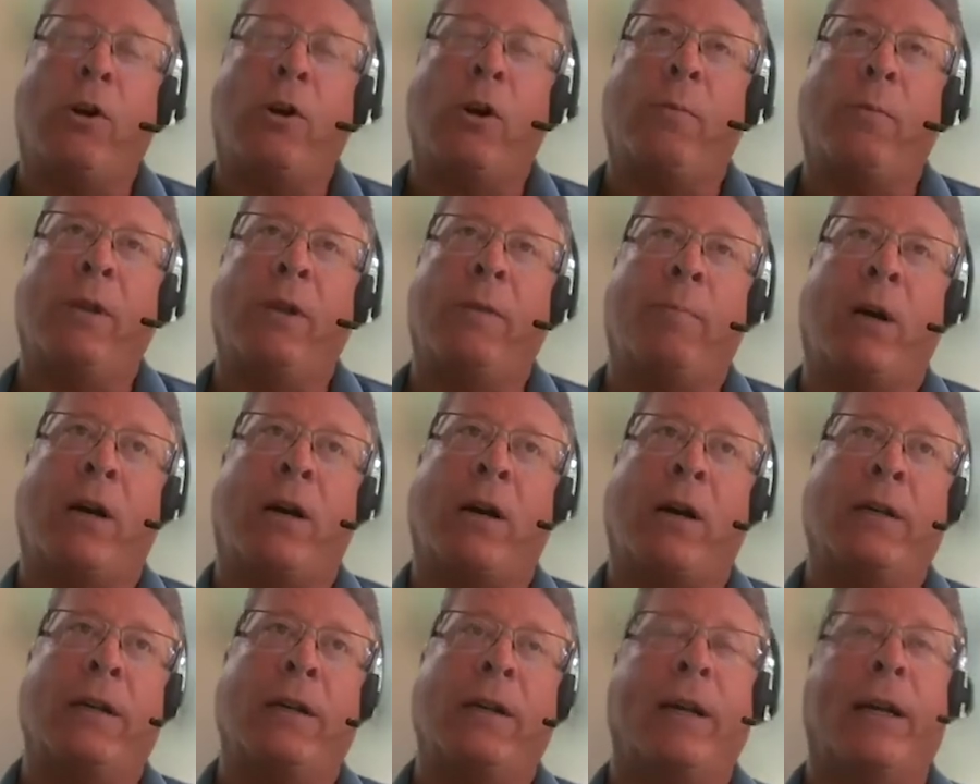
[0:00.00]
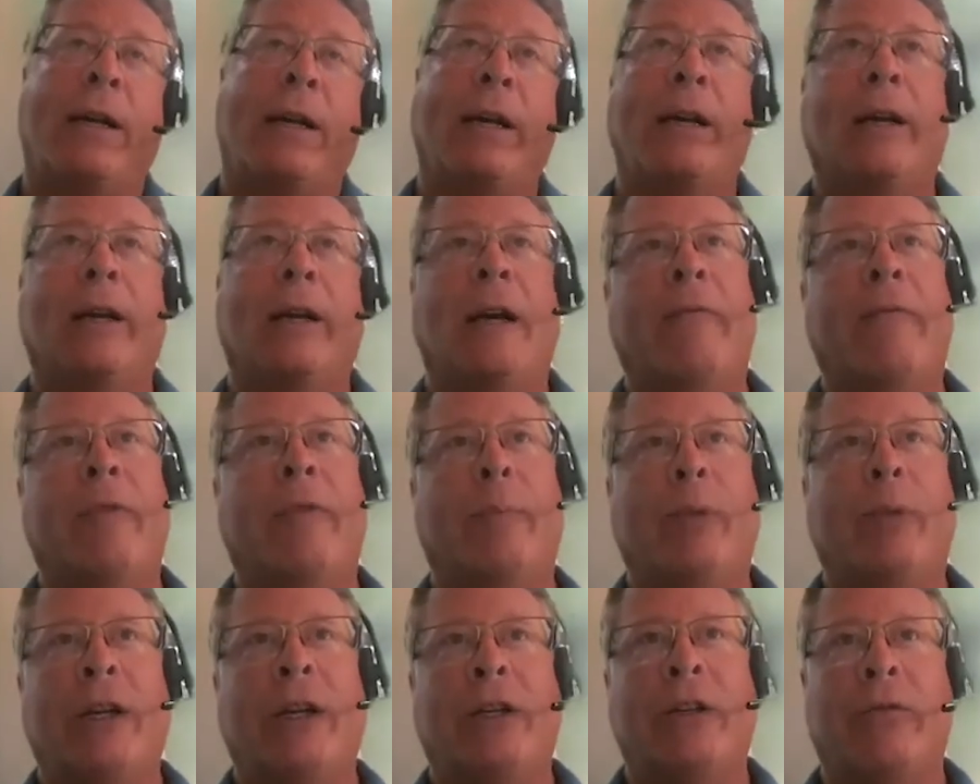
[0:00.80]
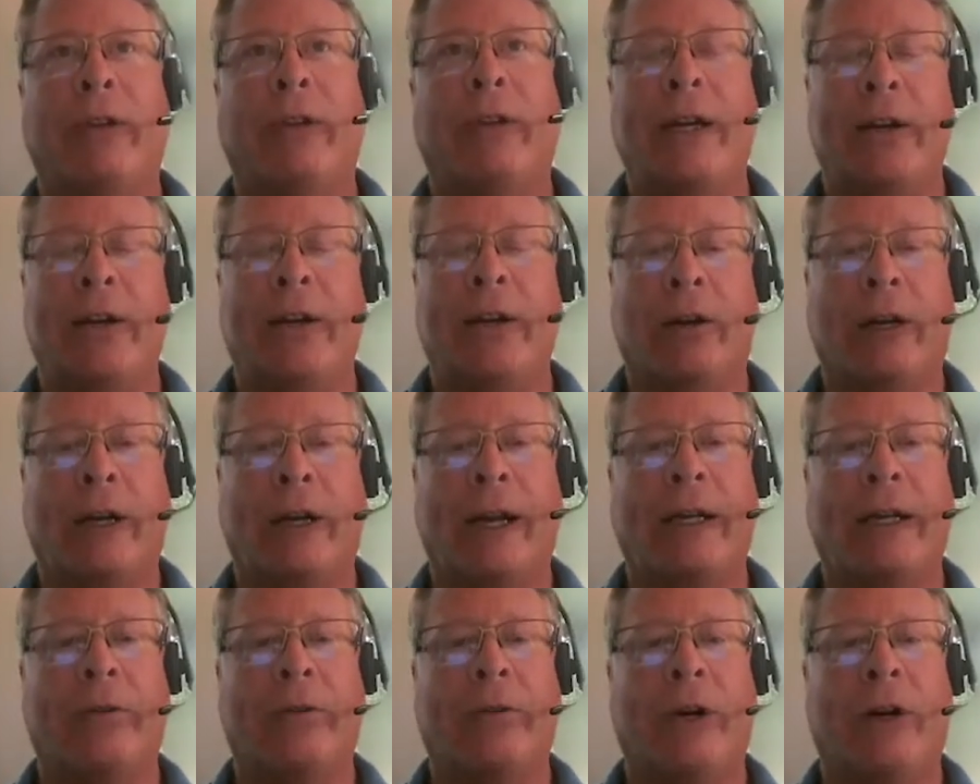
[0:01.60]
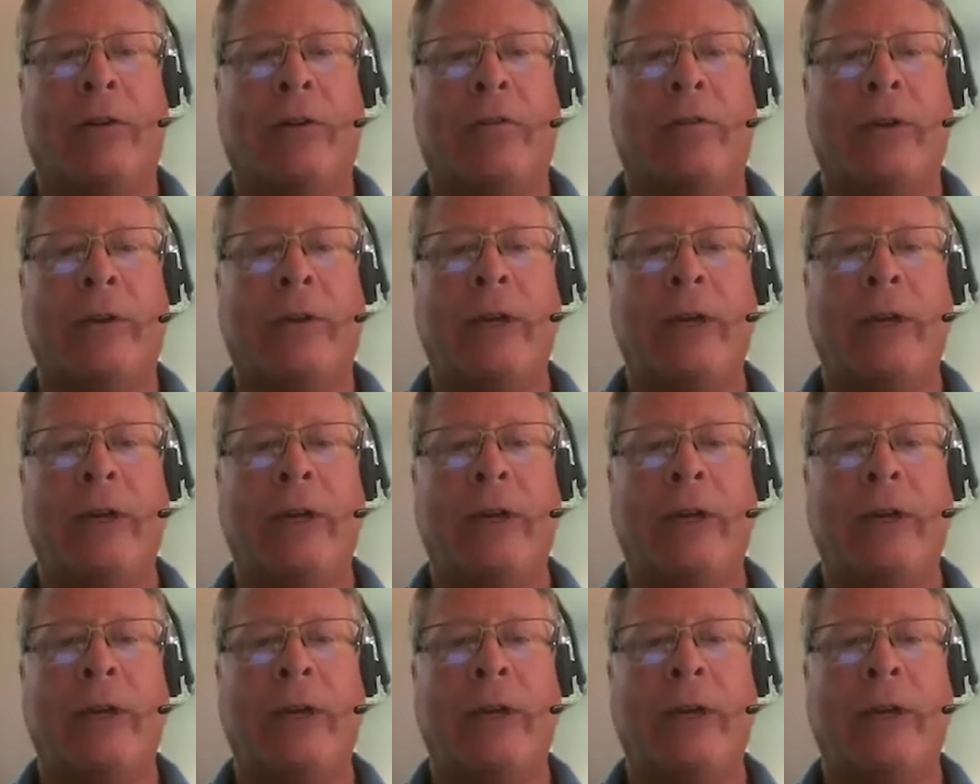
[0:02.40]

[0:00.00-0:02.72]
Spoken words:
Coplan, Macht, and I have the pleasure of leading our K-12